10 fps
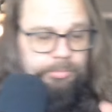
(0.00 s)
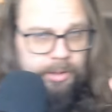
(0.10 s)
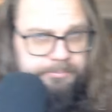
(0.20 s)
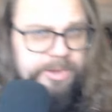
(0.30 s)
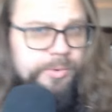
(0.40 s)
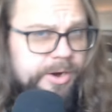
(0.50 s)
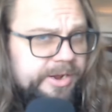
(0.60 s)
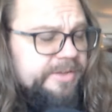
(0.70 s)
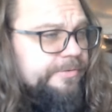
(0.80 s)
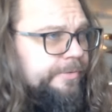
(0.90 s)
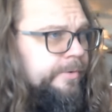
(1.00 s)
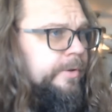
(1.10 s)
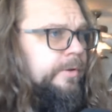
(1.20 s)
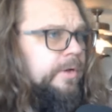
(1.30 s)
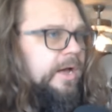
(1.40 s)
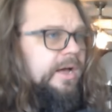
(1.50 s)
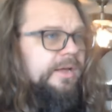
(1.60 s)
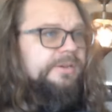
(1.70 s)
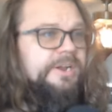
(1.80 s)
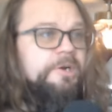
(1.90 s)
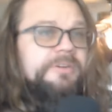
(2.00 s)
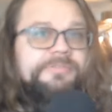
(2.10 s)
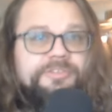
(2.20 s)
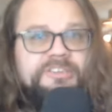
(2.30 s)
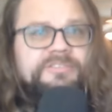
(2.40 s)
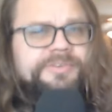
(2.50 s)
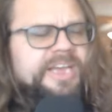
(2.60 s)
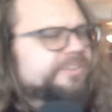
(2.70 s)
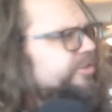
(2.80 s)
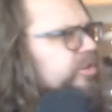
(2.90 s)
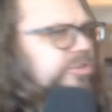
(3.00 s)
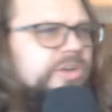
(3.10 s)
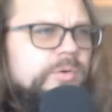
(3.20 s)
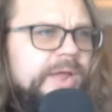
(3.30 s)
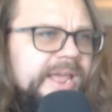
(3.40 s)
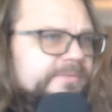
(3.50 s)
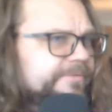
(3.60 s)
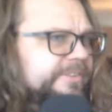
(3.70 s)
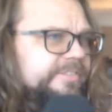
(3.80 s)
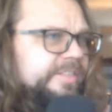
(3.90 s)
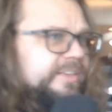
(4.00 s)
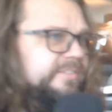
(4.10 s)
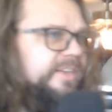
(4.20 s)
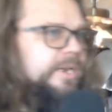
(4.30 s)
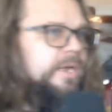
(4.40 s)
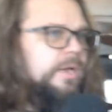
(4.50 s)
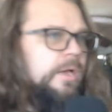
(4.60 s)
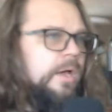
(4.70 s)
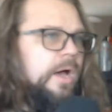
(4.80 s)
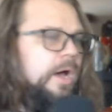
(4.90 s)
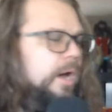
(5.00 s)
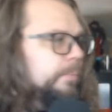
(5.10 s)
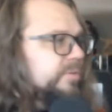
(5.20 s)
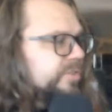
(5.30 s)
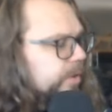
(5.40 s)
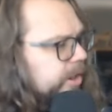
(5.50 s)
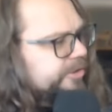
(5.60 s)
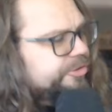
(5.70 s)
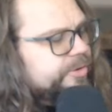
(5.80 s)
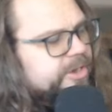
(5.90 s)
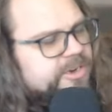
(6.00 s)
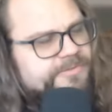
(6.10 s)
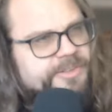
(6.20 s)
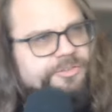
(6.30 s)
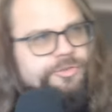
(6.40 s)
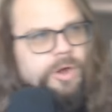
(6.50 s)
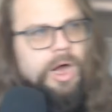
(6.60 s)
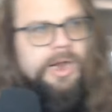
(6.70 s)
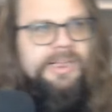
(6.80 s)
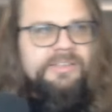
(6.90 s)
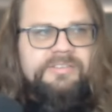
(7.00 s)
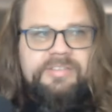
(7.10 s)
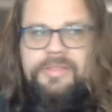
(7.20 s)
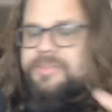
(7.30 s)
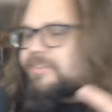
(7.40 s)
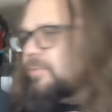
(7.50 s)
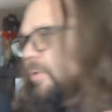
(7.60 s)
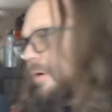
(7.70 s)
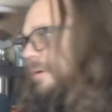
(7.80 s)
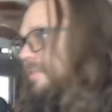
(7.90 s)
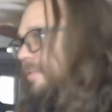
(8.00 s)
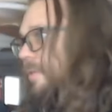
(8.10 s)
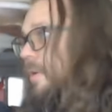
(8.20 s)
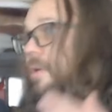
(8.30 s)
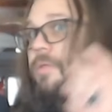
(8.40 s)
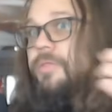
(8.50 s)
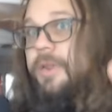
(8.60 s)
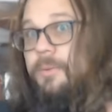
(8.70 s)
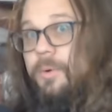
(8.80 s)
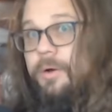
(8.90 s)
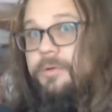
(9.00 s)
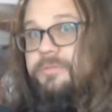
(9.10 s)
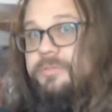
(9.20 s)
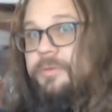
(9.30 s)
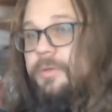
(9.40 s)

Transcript: be wary of narrative justification. Don't ham-fist things in. So long as you can convince your audience that this works, then it works.